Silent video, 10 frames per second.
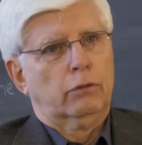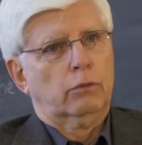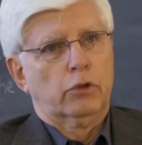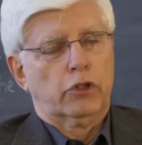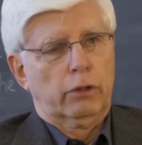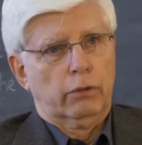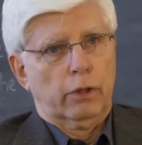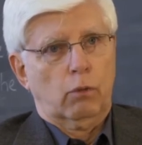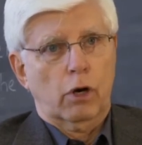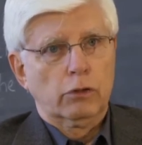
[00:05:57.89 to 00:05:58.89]
would
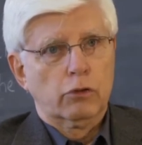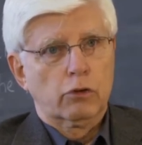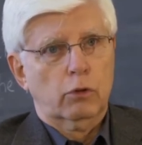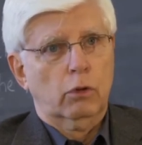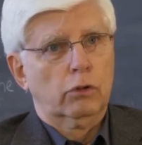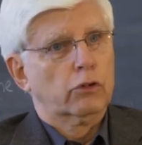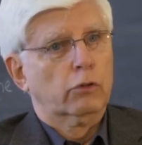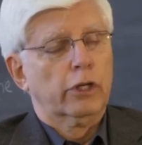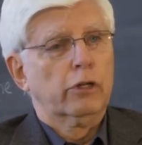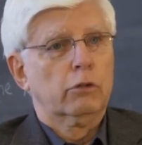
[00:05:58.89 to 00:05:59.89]
generally walk to school, and
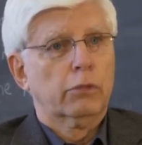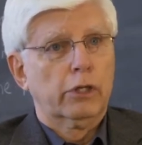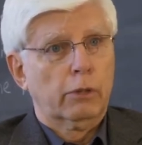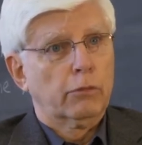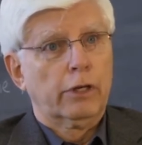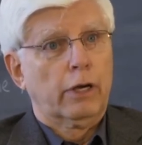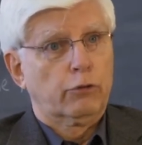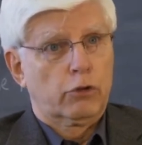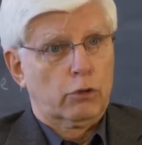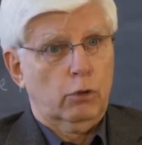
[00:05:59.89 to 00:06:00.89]
so they could be kept in
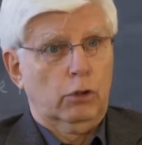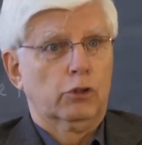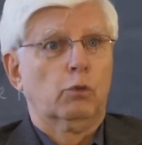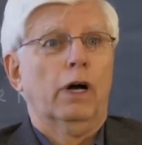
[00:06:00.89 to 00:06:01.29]
after school as